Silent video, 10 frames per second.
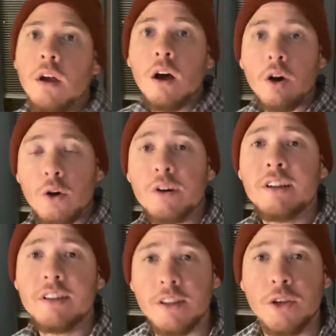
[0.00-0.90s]
According
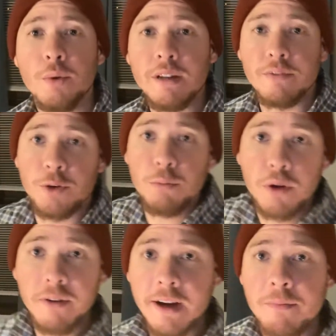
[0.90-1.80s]
to the UN Food
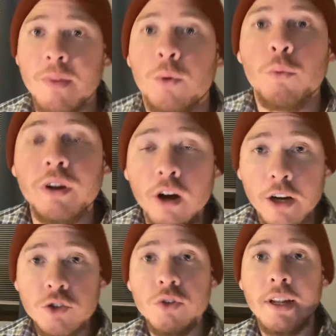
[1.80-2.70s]
Program,
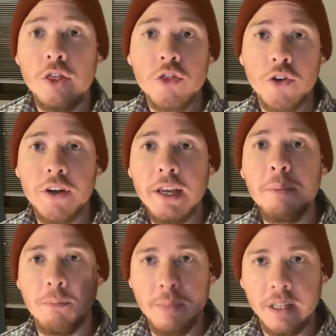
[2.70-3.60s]
130
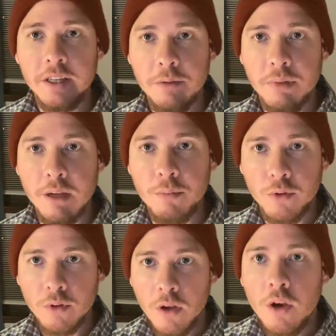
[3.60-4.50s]
million
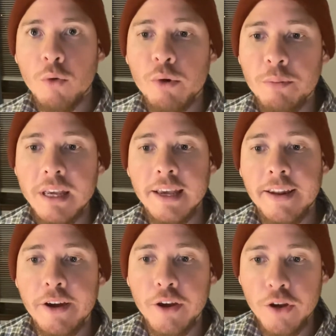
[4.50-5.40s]
people will be in
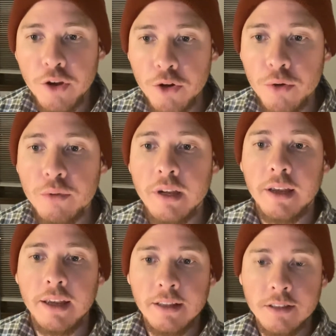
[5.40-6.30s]
acute
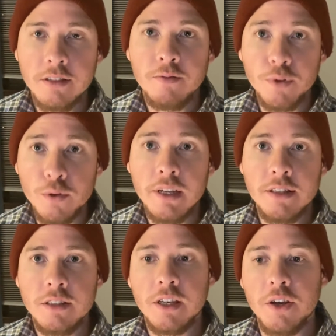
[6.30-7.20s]
food
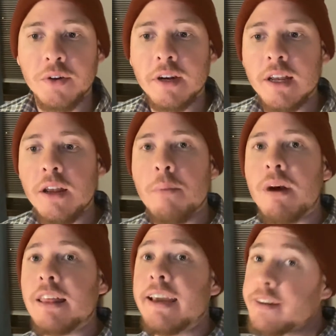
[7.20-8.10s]
insecurity by
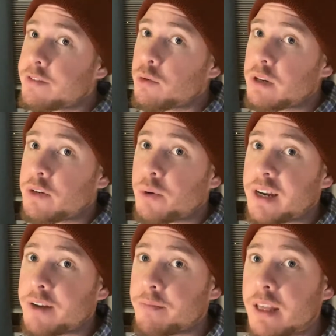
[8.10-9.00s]
the end of 2020.